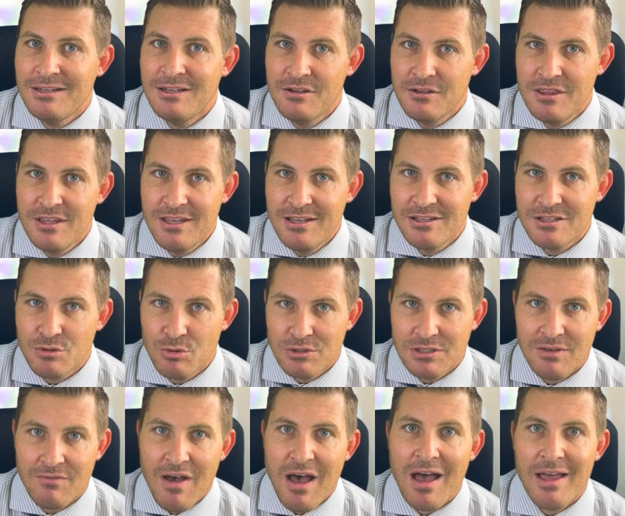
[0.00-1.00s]
to these sorts
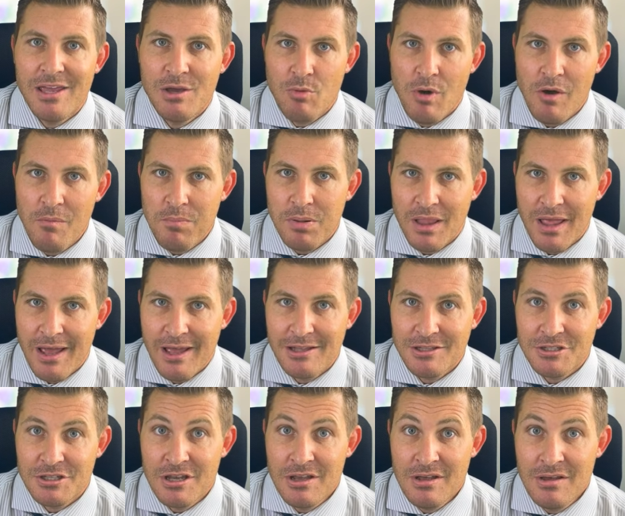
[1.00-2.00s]
of I U L
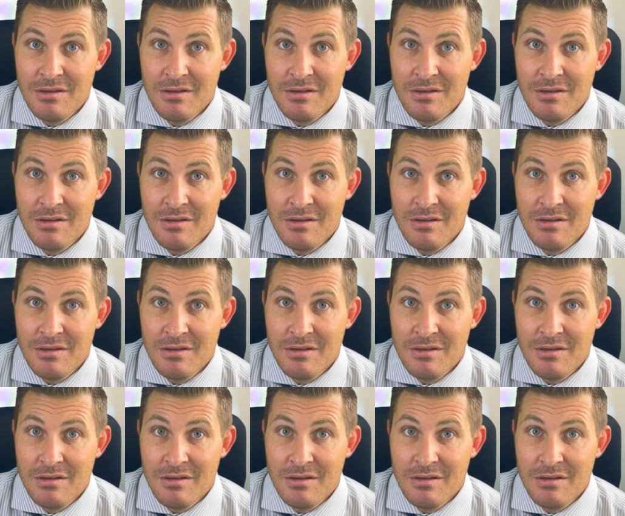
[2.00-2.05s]
plans,